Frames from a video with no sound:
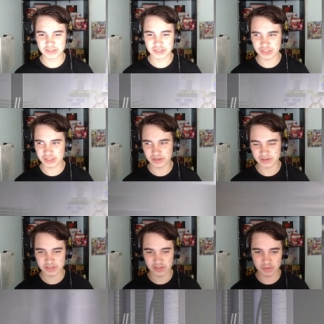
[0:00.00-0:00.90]
just there's
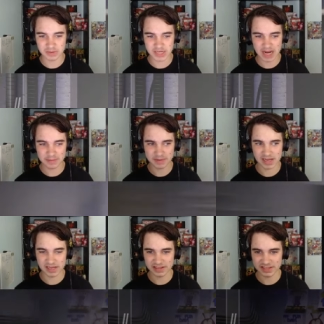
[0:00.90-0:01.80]
so much
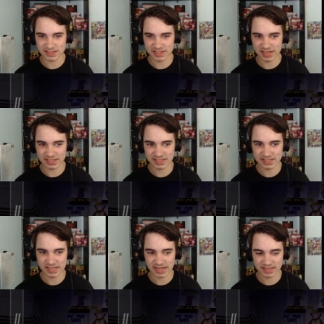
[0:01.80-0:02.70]
happening, and this is night
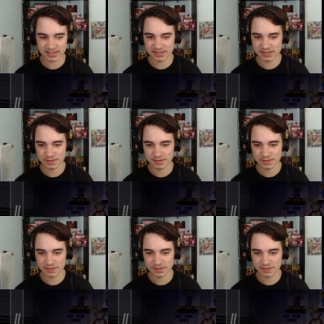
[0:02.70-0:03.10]
six.